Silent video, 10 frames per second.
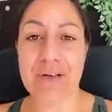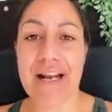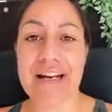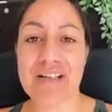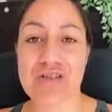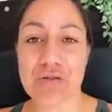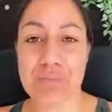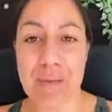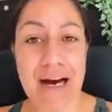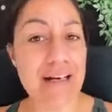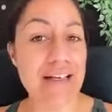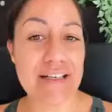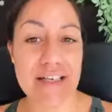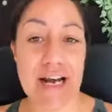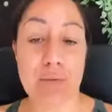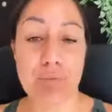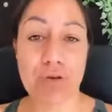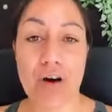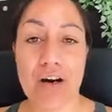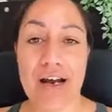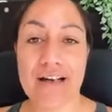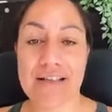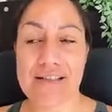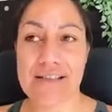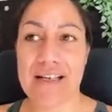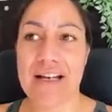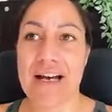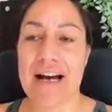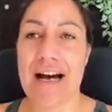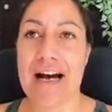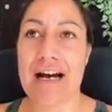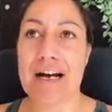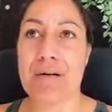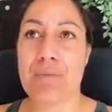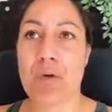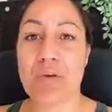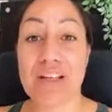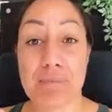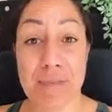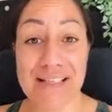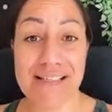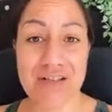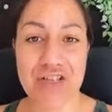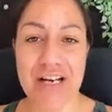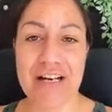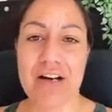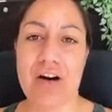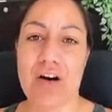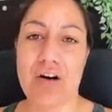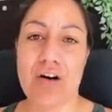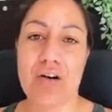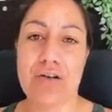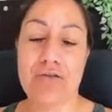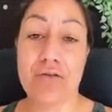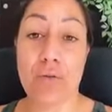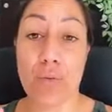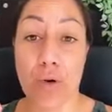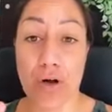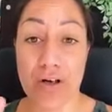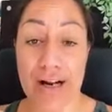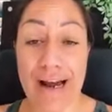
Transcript: Planning to market our product with the messaging of what